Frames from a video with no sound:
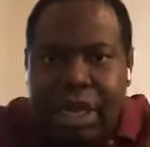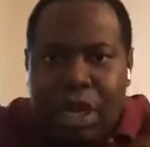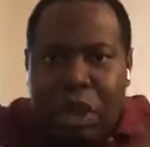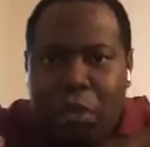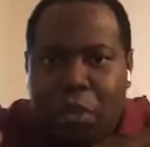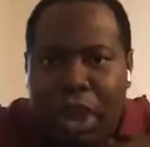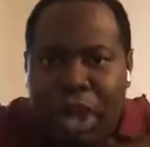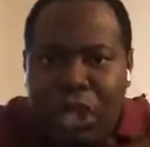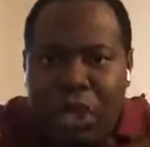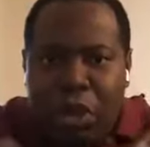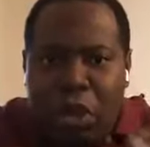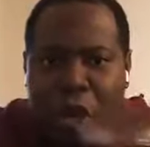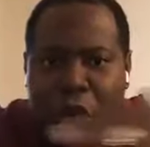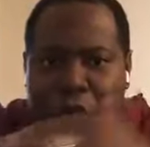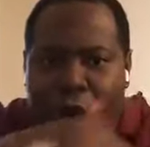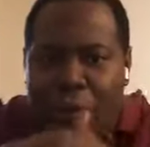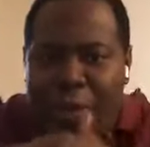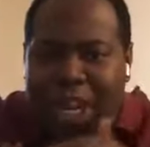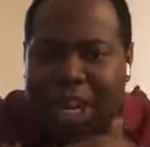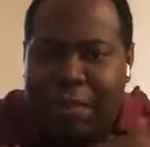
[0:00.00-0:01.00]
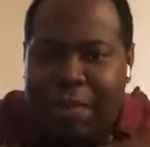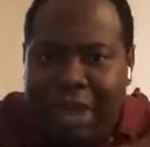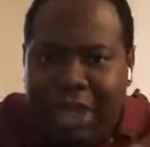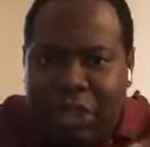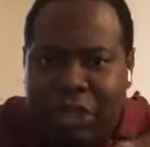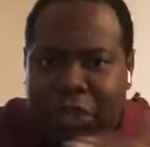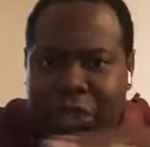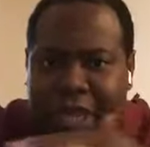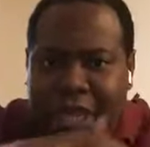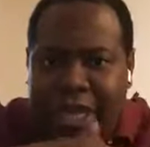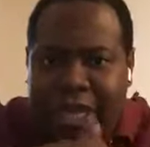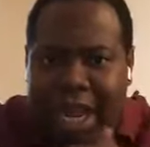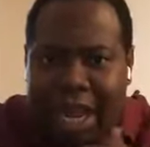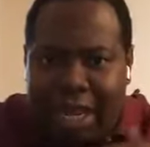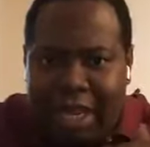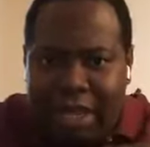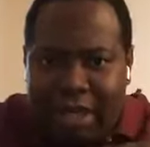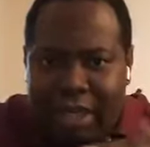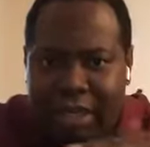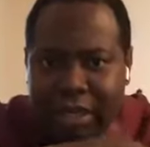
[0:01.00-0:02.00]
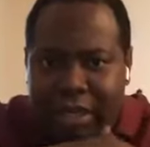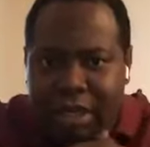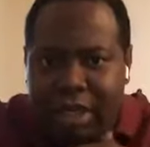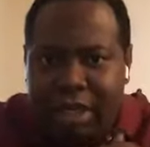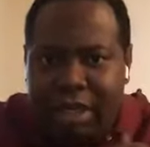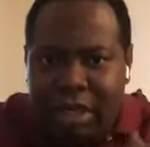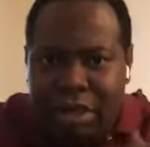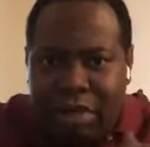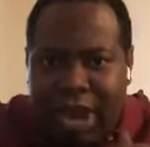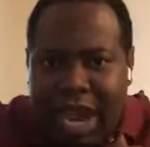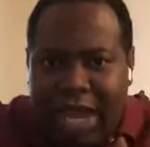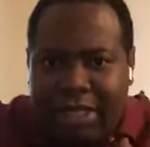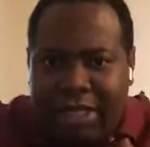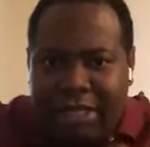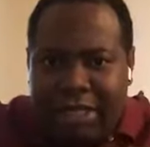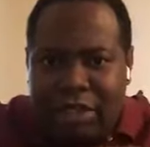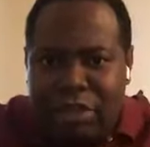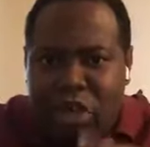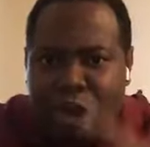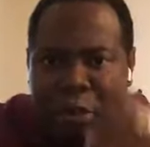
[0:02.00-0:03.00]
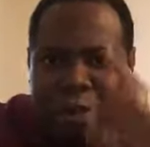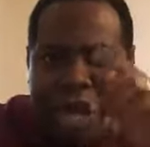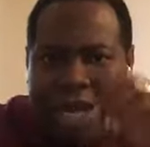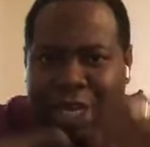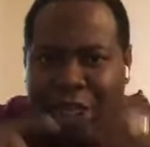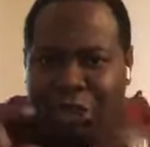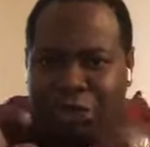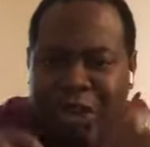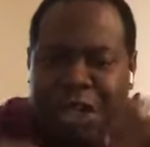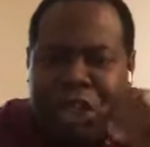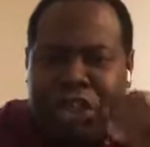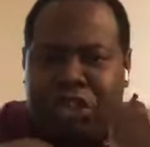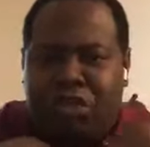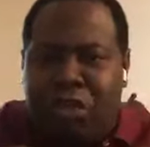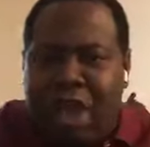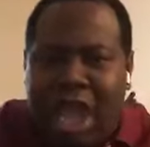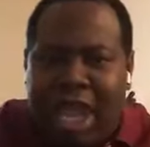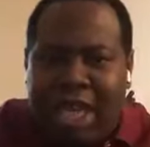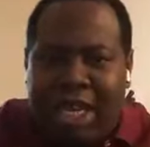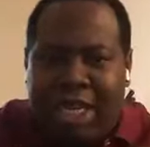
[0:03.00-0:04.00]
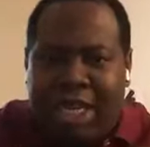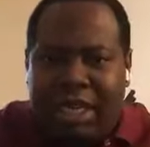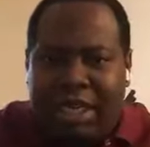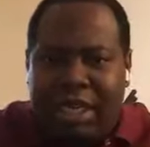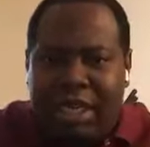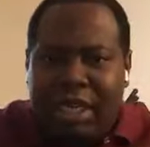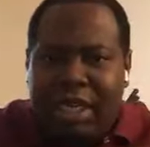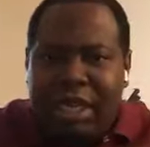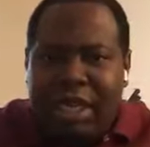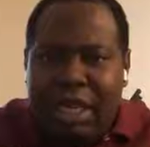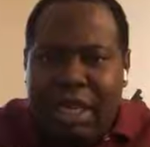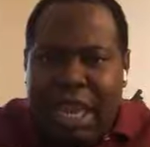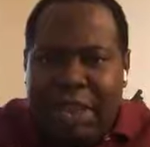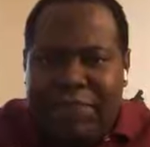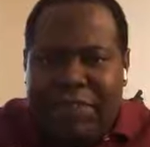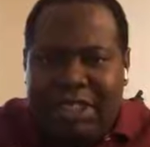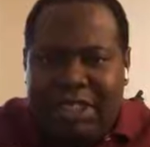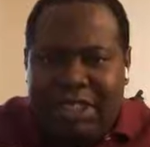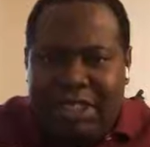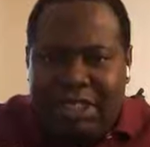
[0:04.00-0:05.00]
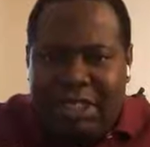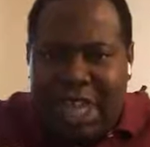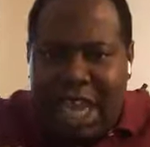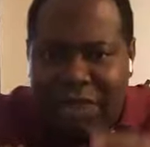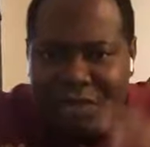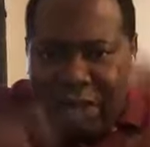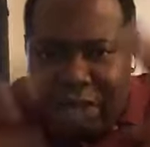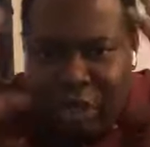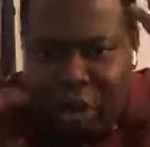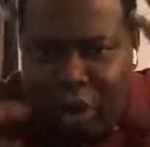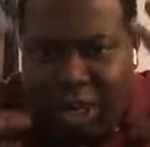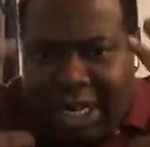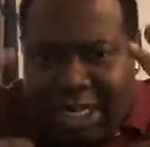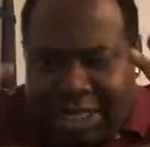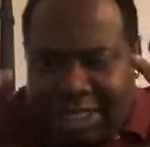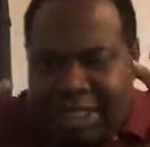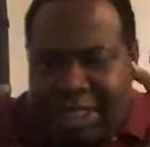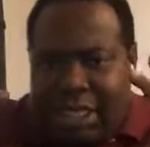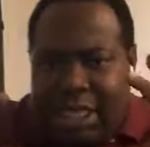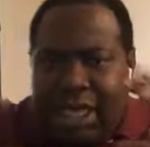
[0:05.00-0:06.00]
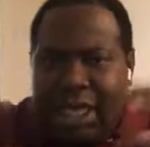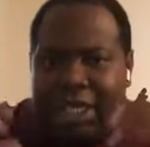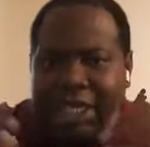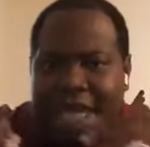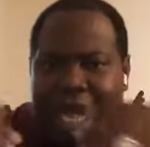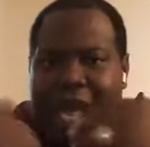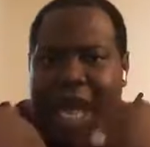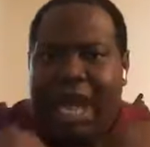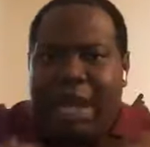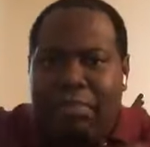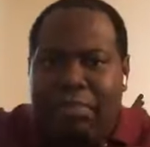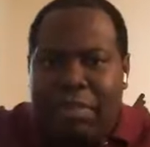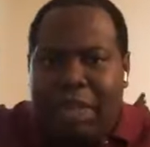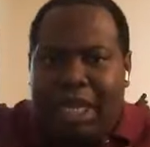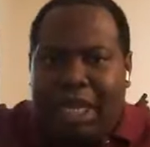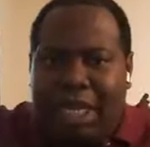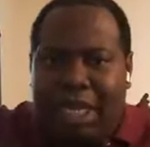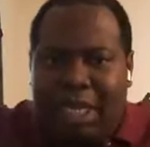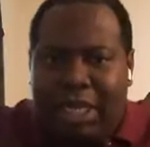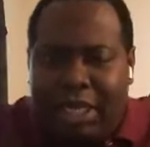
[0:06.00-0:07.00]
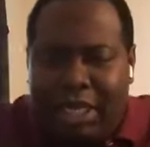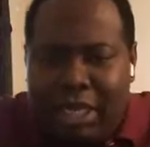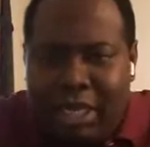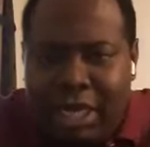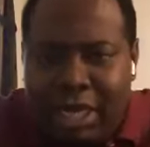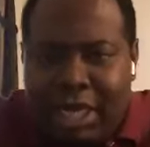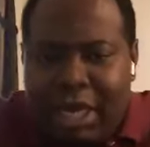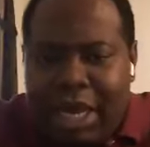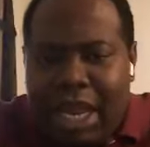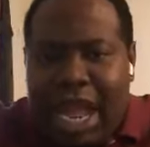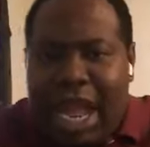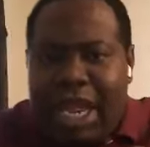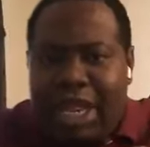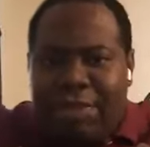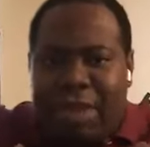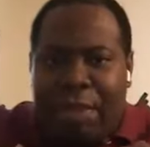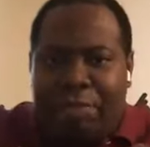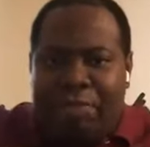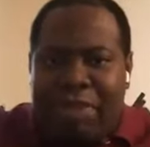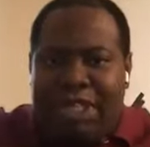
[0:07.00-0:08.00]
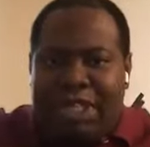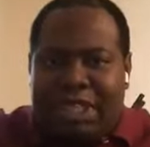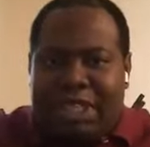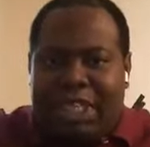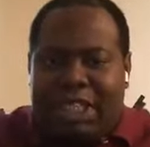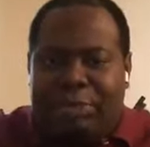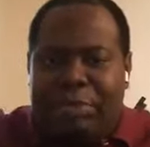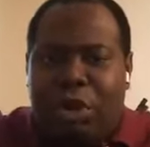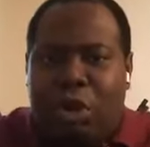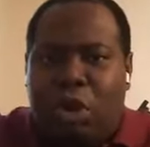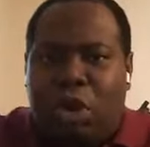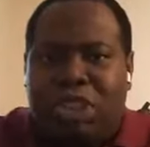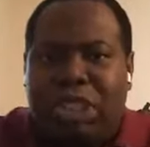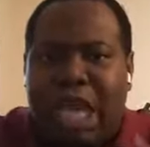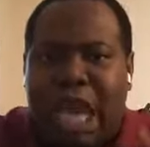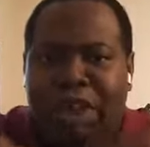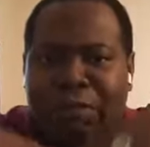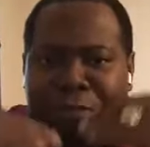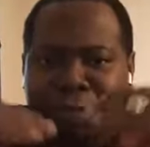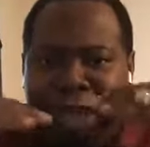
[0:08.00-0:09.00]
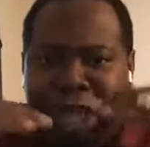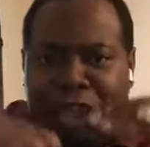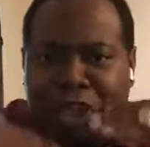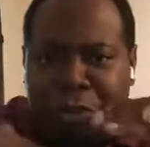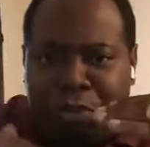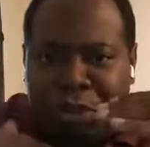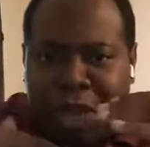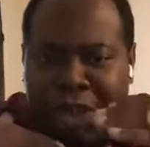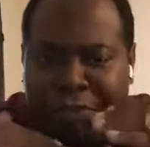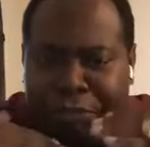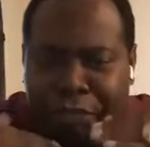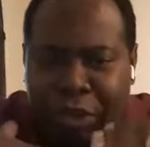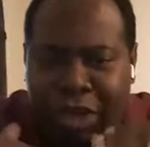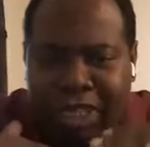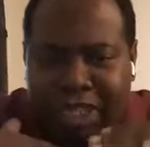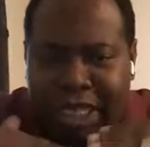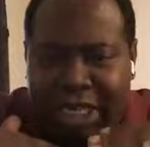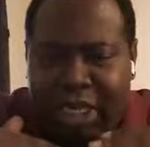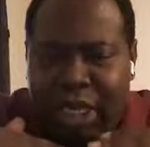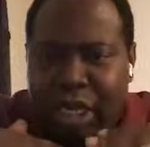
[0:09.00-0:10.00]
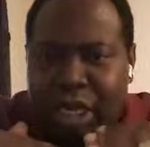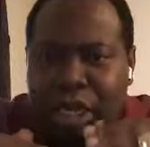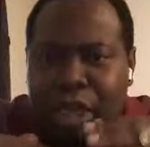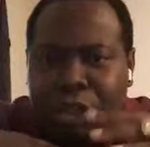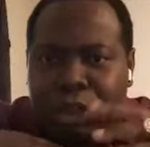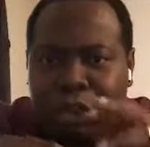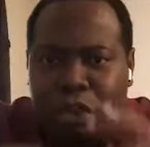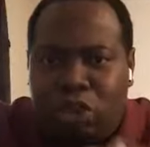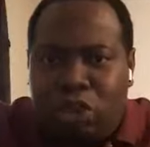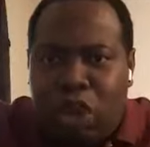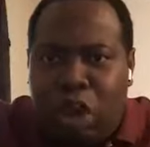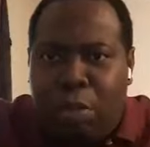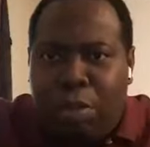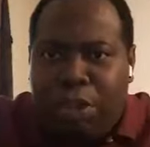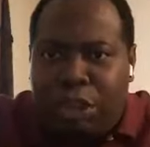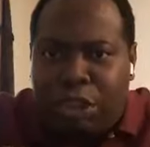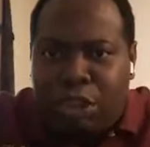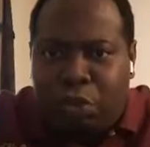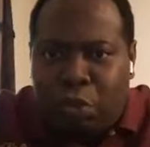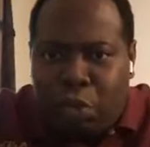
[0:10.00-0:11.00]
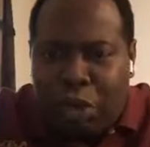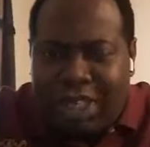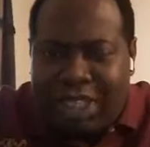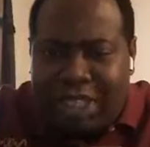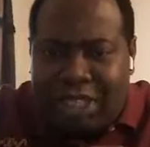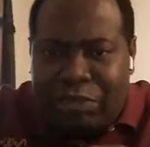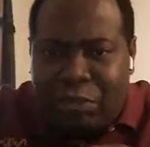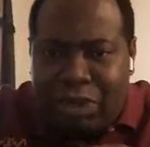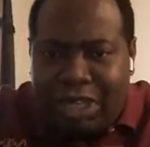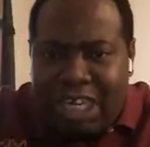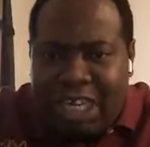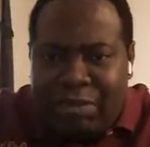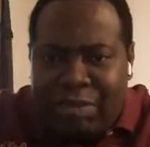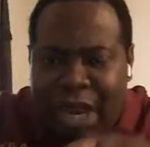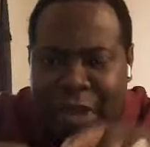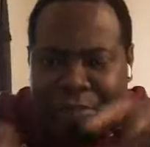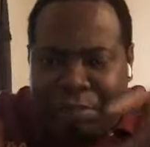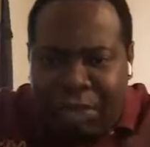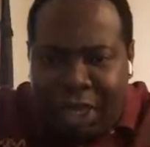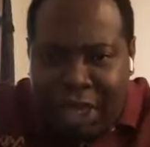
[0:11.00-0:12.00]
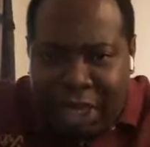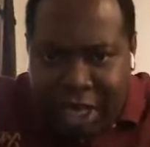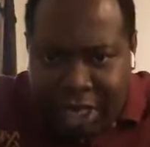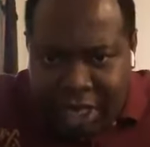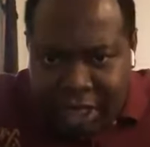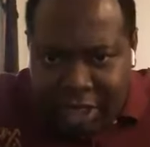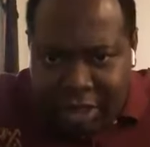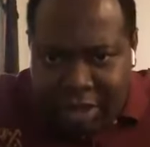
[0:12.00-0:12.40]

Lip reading: where you all make money together, right? Nobody is really struggling. If it's $100 that I'm making in my business, because I have peer-to-peer, I've created jobs within my peer,